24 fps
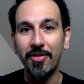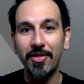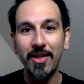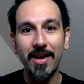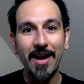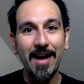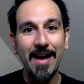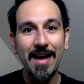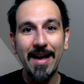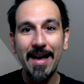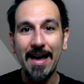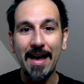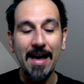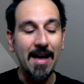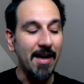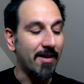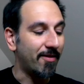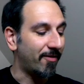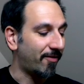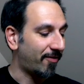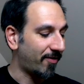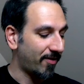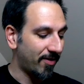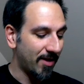that I
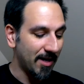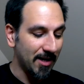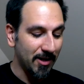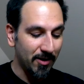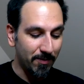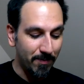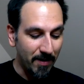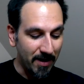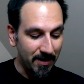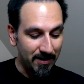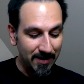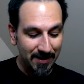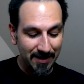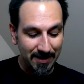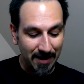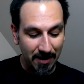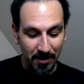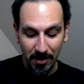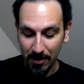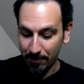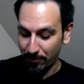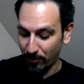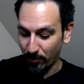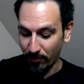have that has been set
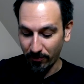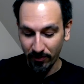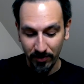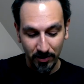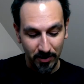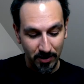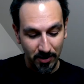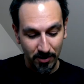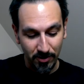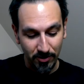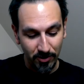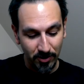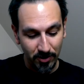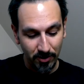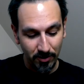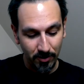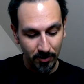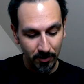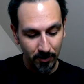up over the years.